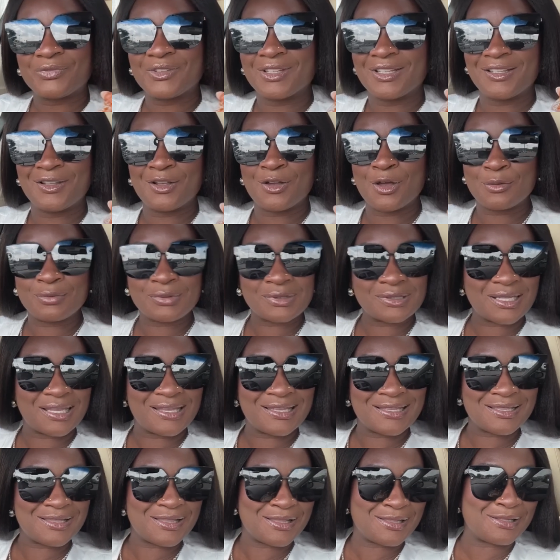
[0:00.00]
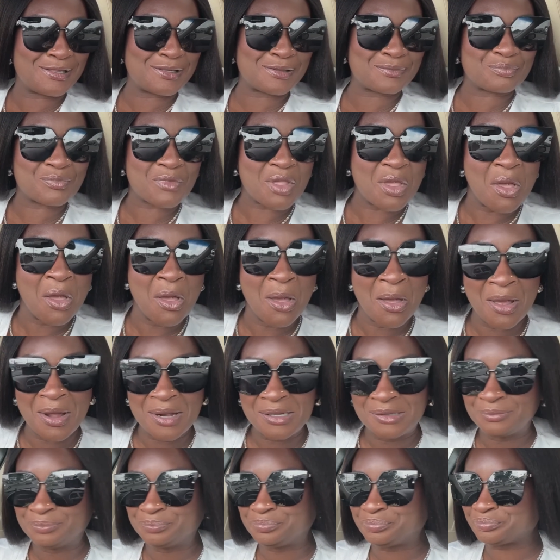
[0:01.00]
You know what I'm saying?
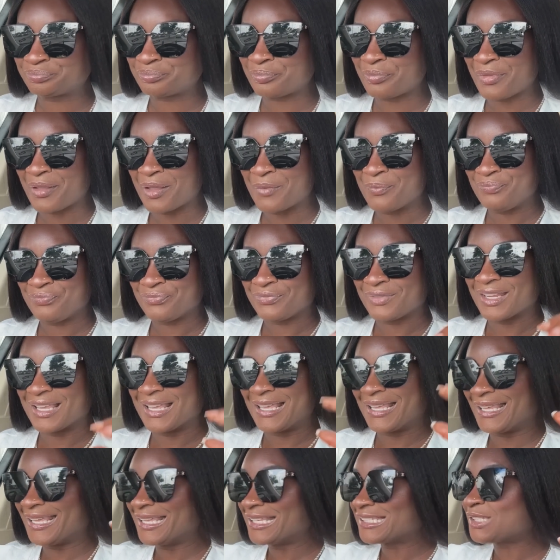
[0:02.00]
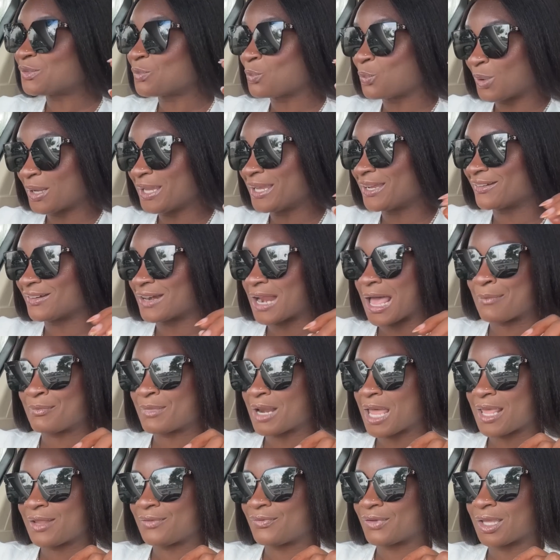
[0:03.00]
And it's weird. I'm
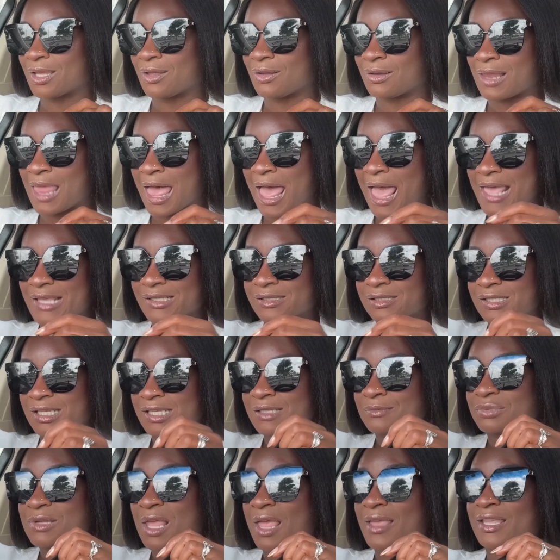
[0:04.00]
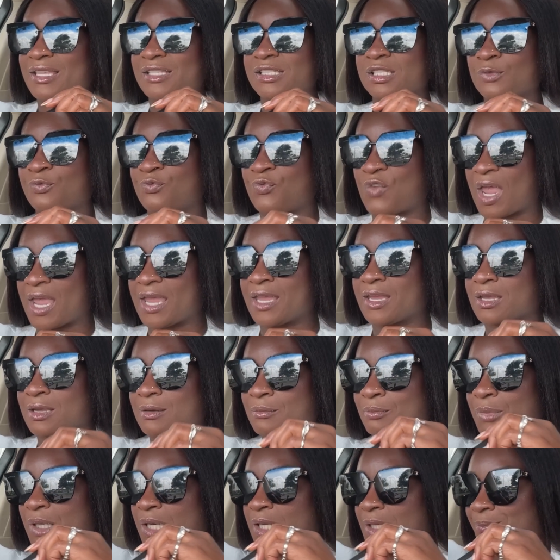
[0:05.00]
not even gonna lie. It seems like it's fake,
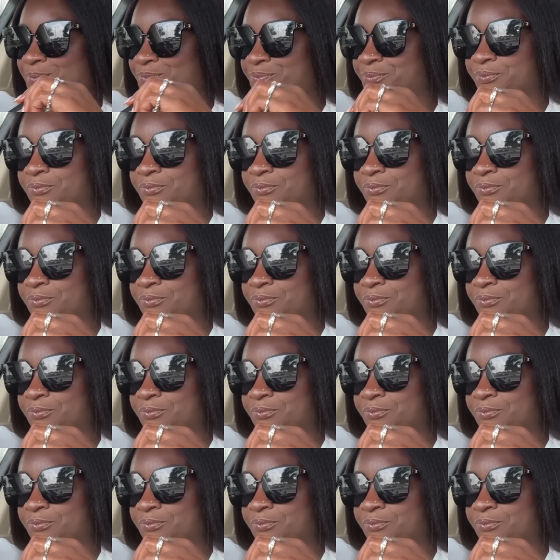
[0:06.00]
but